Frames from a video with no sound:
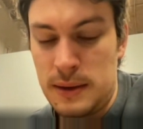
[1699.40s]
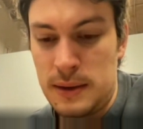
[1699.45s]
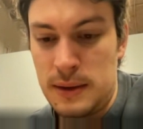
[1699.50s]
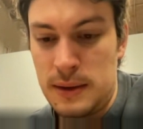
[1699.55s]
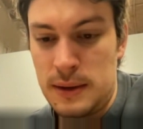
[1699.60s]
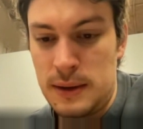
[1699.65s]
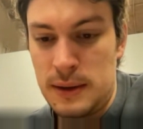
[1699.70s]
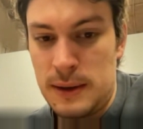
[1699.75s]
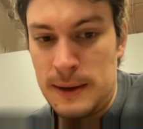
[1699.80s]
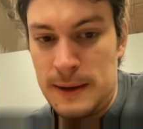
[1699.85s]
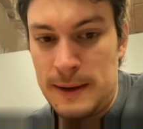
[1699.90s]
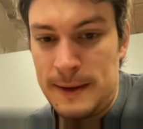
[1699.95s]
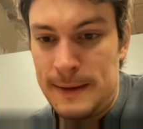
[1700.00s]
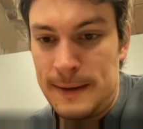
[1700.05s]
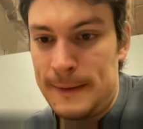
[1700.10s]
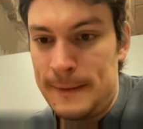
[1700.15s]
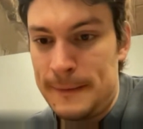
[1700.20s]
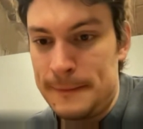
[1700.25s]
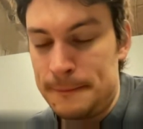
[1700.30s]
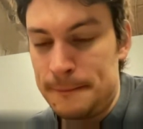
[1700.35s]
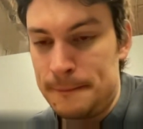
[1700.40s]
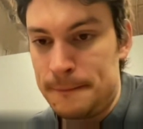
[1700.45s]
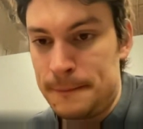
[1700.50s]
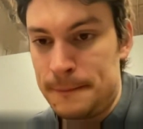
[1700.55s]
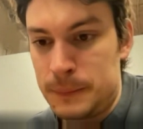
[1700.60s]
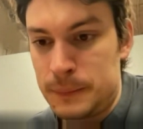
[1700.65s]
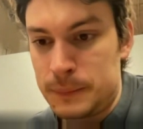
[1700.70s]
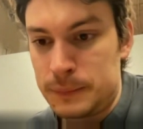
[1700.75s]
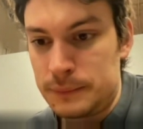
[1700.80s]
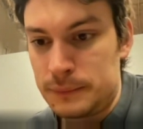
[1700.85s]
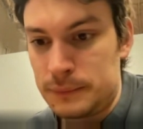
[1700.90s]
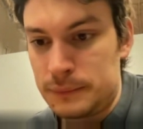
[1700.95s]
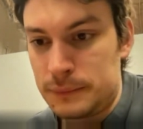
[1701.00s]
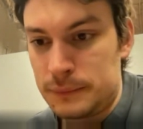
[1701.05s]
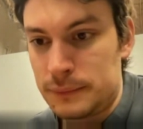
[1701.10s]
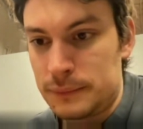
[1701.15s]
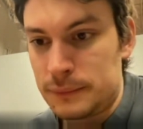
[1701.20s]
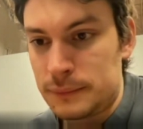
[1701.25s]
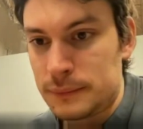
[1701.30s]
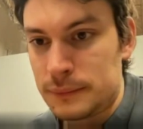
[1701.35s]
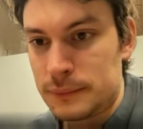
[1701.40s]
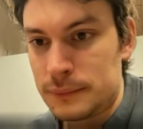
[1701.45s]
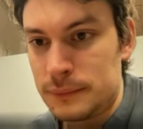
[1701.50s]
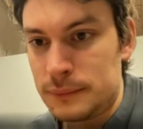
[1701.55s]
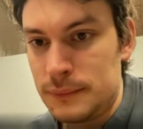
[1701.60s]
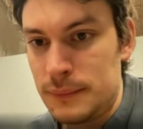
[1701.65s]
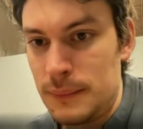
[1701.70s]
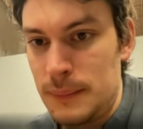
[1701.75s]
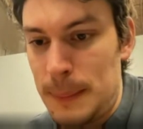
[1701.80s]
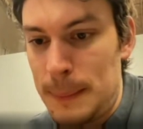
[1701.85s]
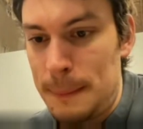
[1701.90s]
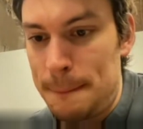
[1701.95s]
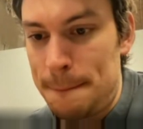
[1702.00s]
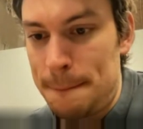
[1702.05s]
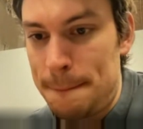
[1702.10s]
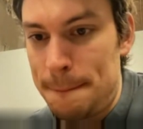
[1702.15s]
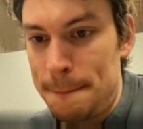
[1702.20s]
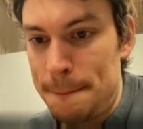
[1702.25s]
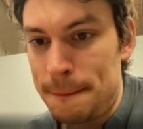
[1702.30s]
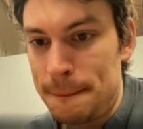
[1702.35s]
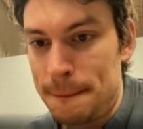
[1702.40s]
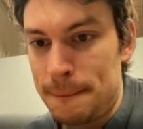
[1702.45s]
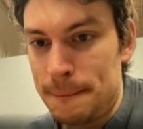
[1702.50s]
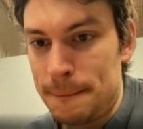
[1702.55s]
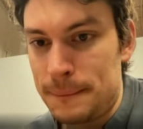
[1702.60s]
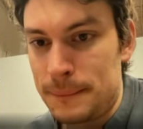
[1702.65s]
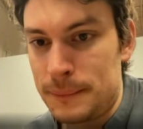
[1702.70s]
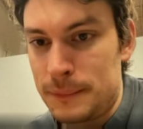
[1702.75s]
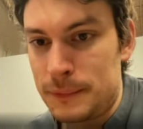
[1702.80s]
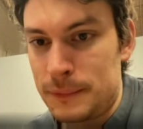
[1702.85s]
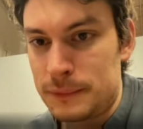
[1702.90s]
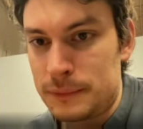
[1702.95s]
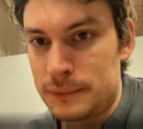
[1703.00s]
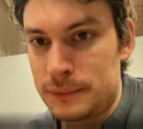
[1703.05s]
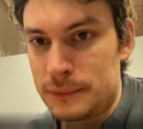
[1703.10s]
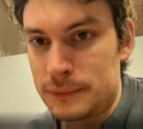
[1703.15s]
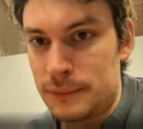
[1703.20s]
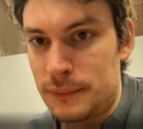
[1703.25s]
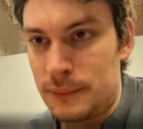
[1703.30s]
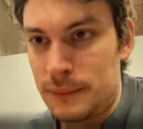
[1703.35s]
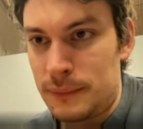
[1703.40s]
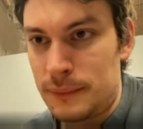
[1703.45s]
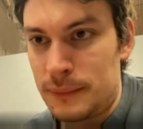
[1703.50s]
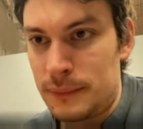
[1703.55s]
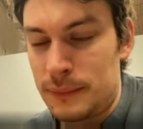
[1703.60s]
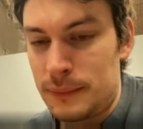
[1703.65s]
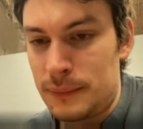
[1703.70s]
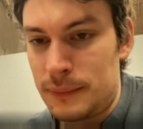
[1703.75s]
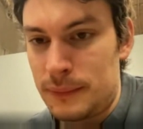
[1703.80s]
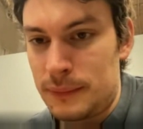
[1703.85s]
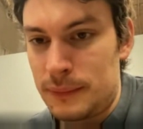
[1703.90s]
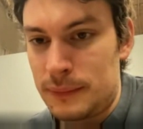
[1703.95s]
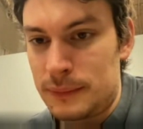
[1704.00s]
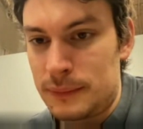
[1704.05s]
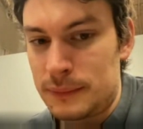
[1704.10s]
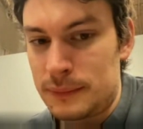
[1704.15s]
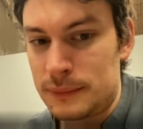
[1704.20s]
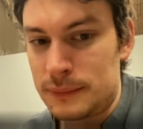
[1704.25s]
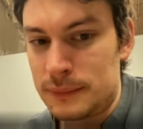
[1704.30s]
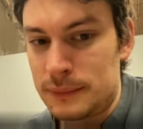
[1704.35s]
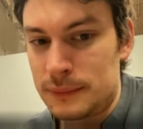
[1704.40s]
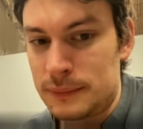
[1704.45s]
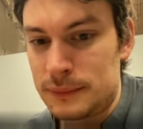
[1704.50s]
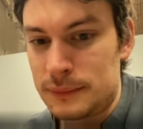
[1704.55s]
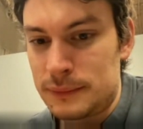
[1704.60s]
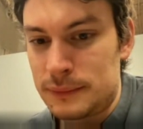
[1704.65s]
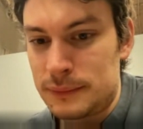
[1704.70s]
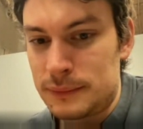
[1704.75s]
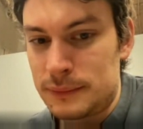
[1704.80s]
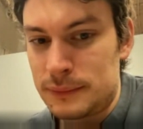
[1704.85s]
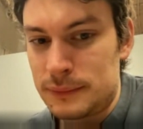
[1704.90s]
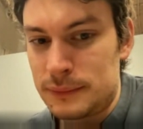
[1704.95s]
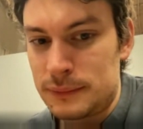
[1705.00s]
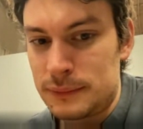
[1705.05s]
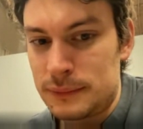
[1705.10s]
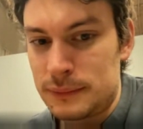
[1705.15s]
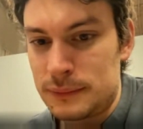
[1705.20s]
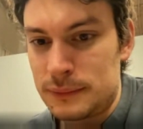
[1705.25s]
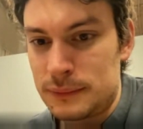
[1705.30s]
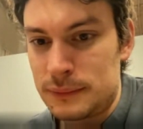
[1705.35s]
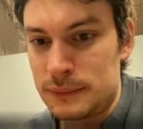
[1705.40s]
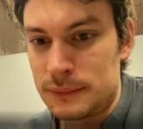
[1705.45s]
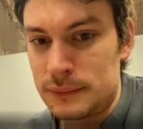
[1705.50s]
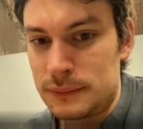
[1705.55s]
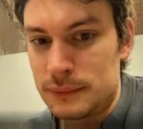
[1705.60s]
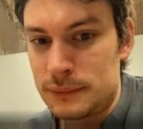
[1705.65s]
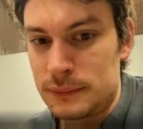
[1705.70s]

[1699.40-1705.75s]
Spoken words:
Nothing is said.